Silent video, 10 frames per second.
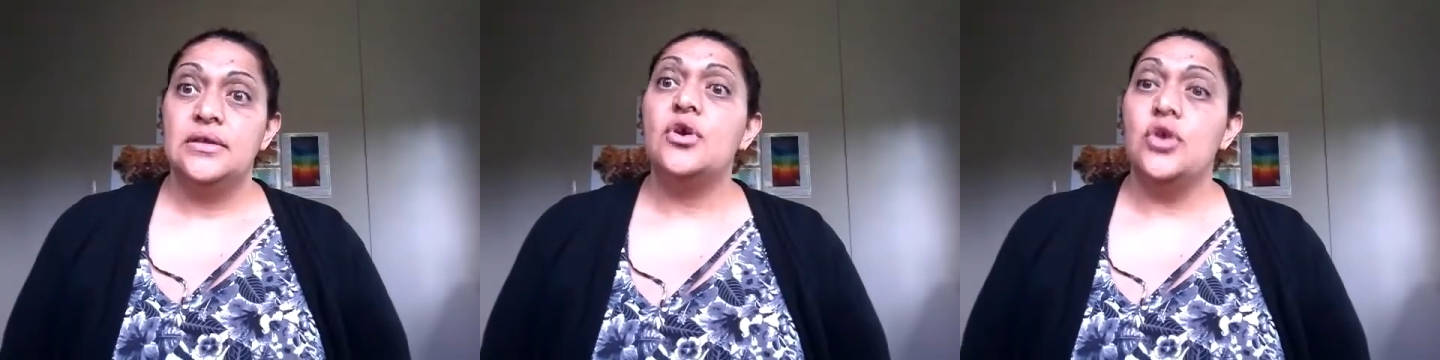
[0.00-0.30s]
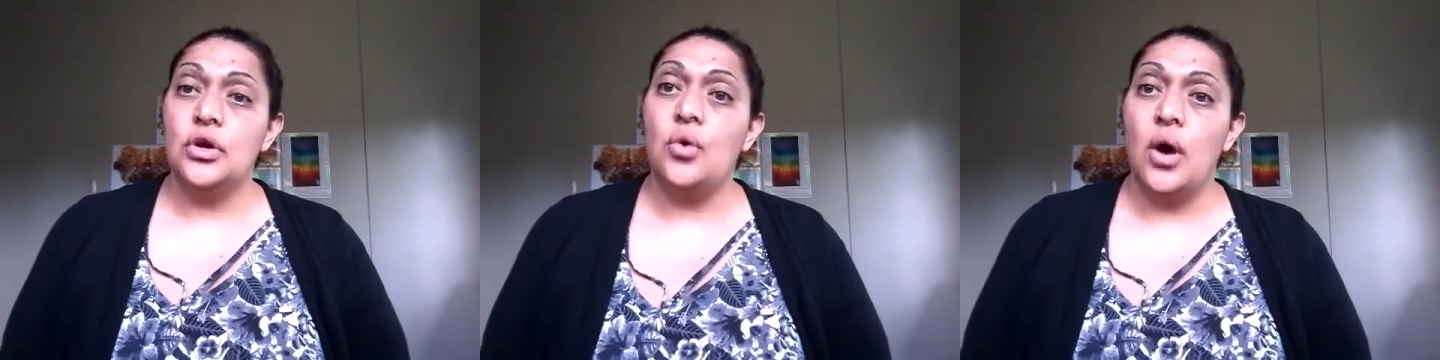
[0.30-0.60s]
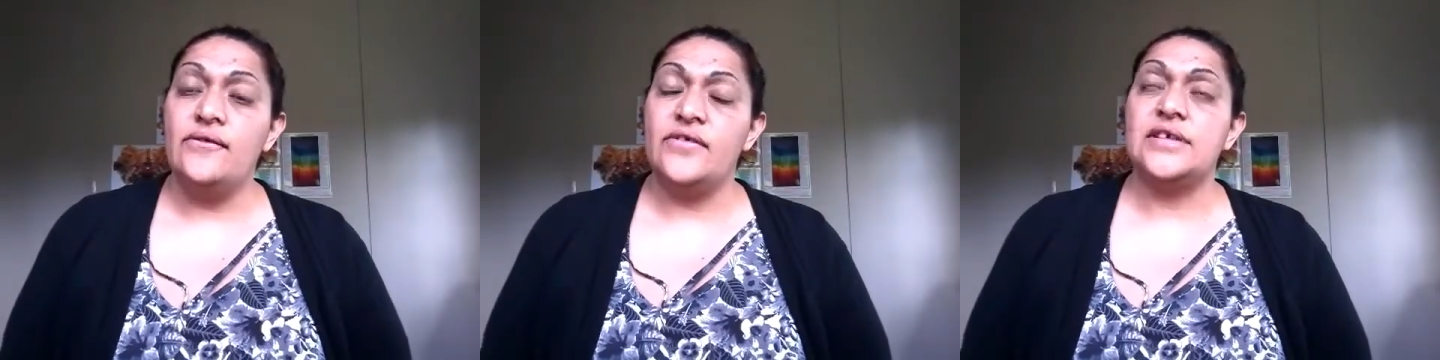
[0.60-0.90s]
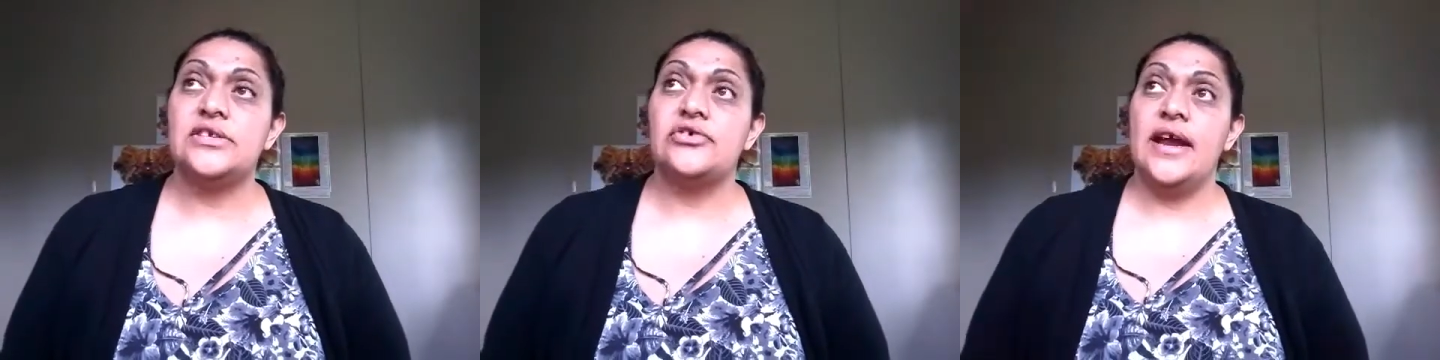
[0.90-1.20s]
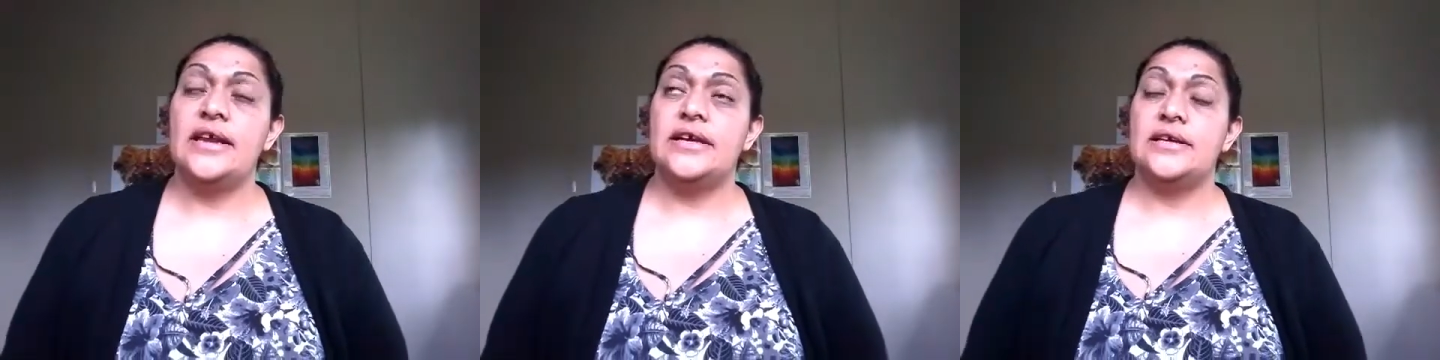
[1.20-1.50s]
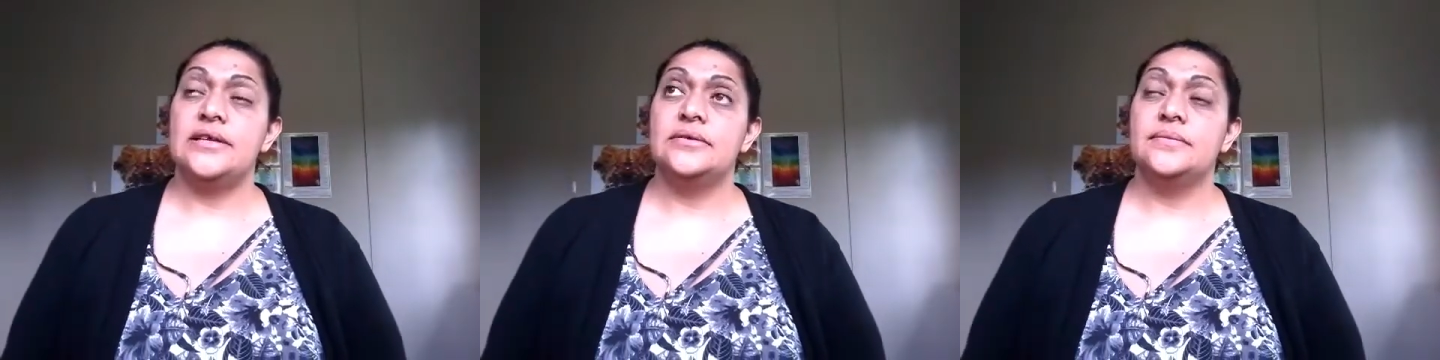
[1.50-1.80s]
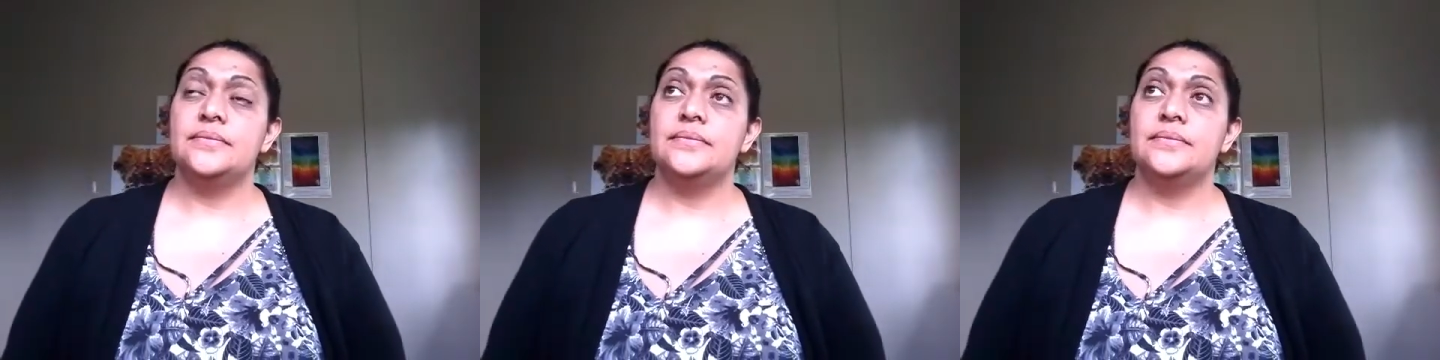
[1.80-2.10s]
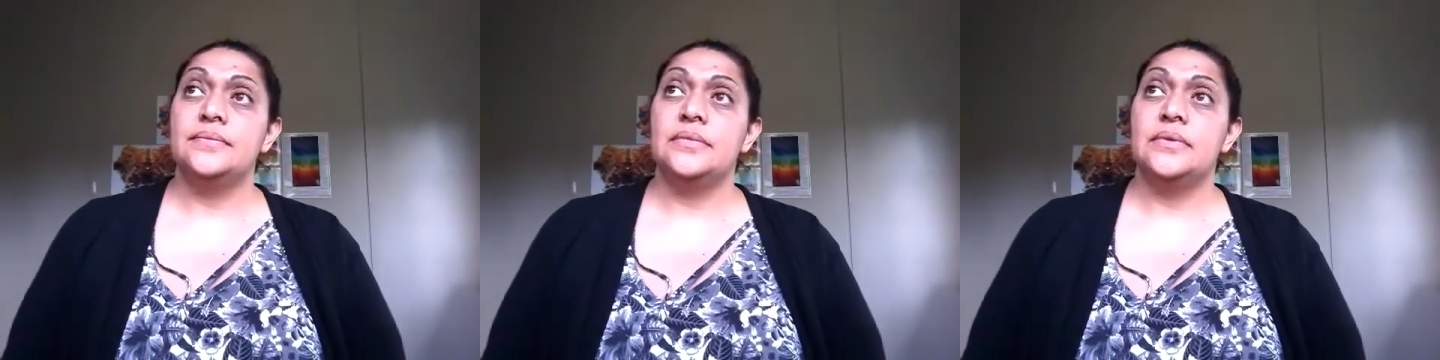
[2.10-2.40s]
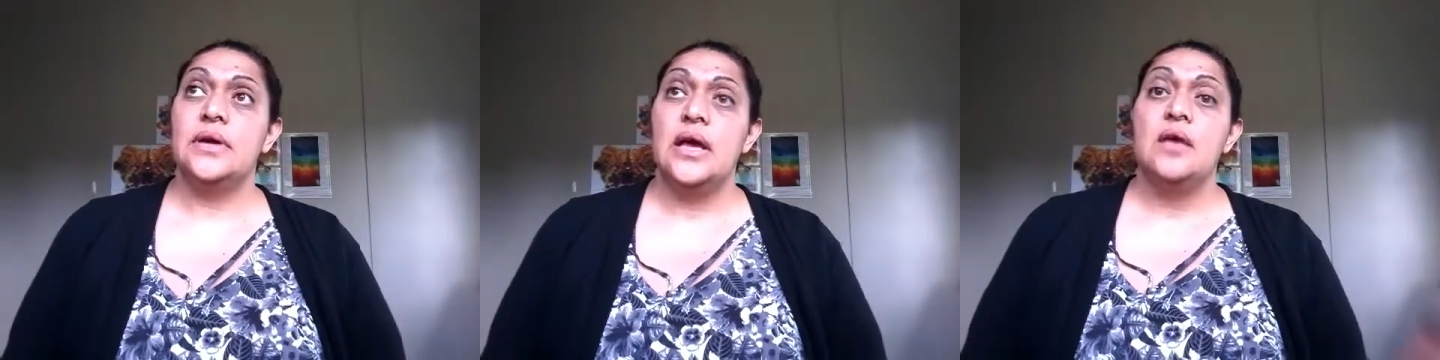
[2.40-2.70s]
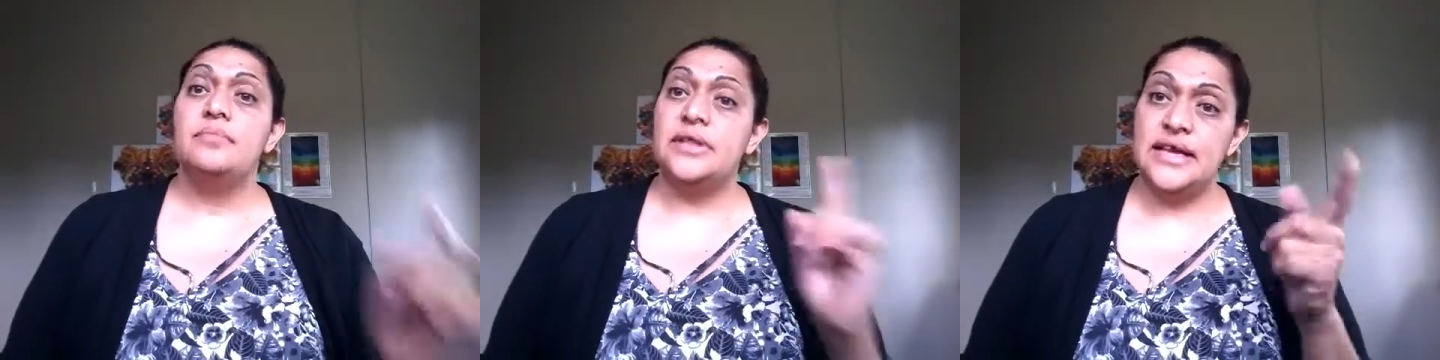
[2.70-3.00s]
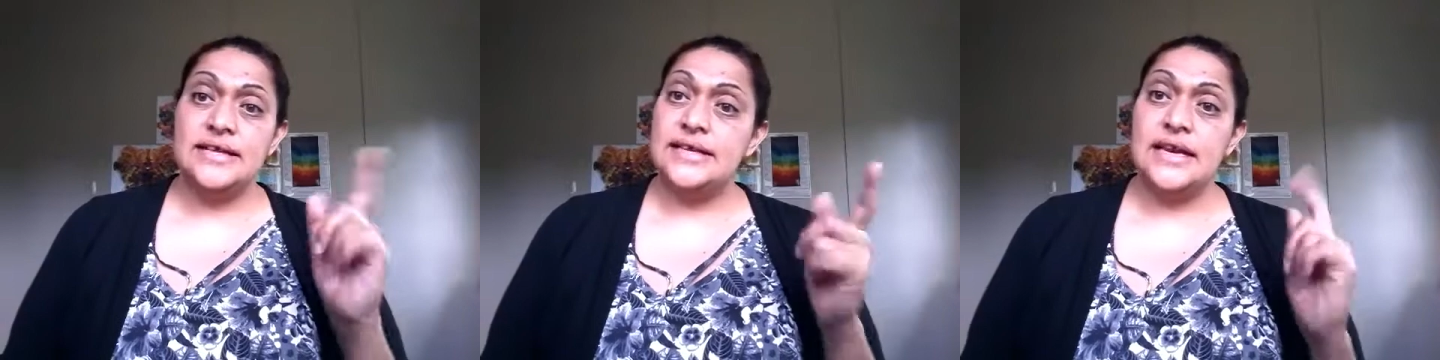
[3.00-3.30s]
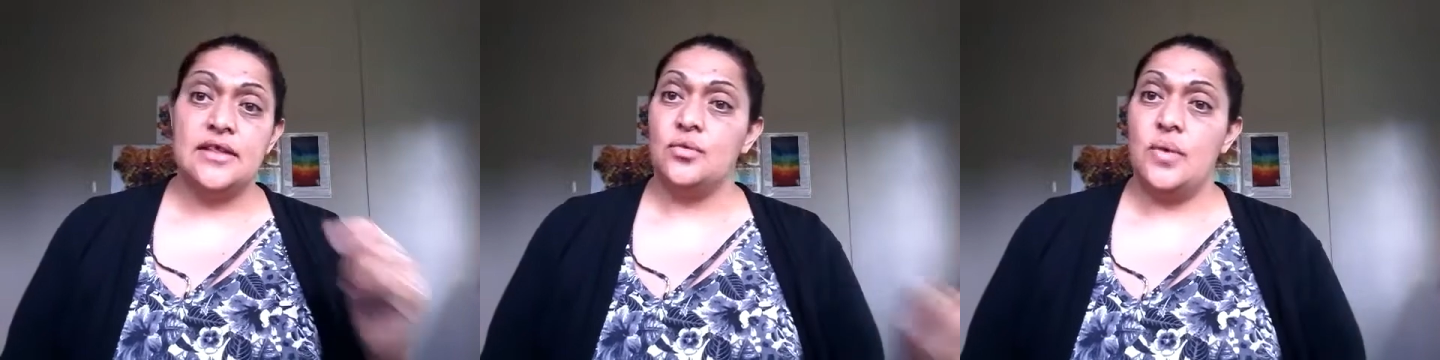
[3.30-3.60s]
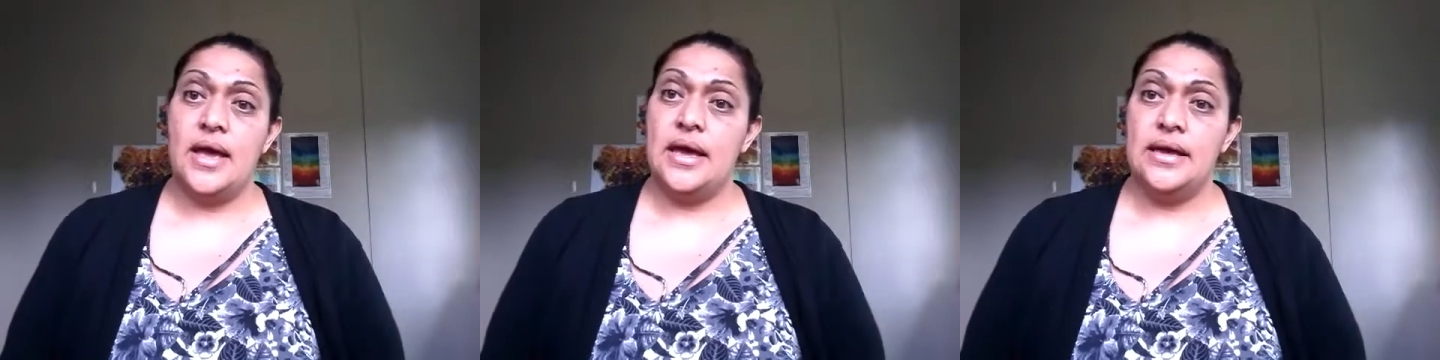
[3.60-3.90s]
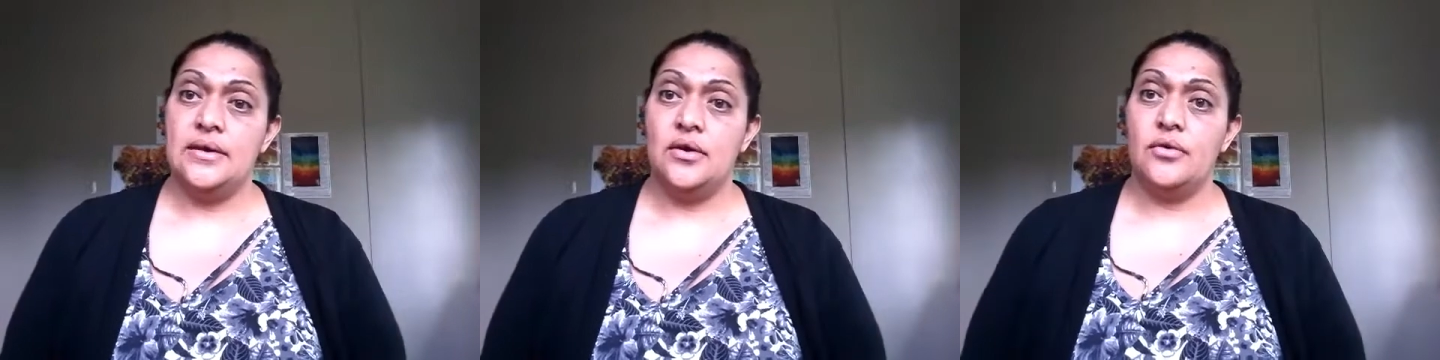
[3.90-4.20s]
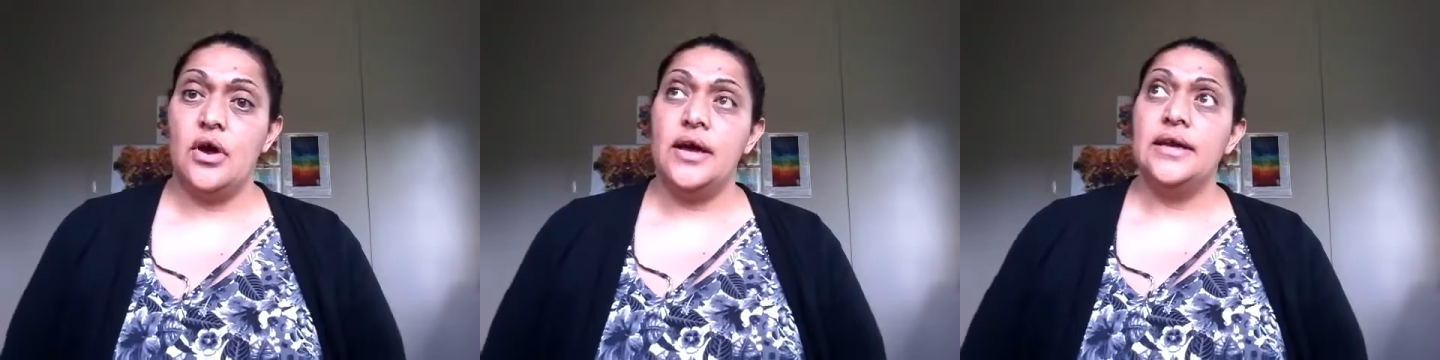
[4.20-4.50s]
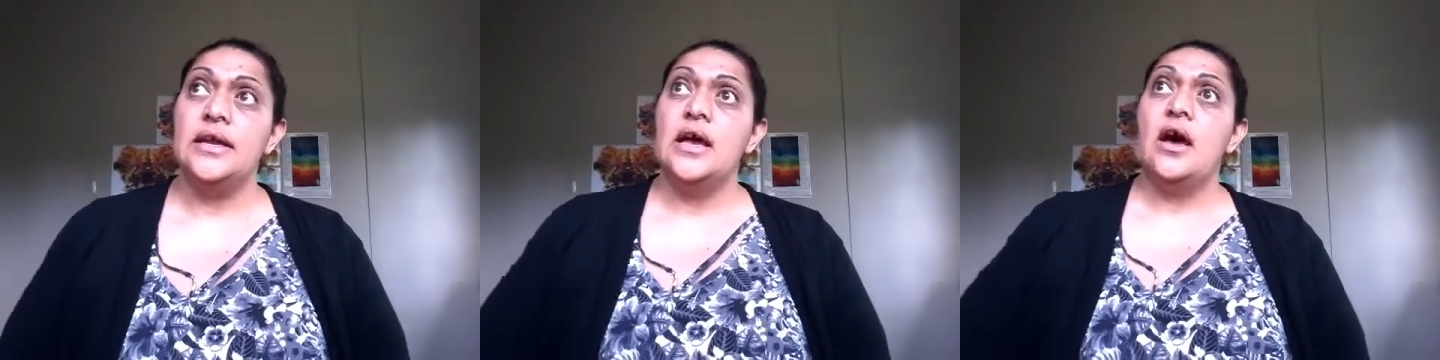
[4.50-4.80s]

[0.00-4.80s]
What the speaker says: You're quite frustrated. But there's another way, all right?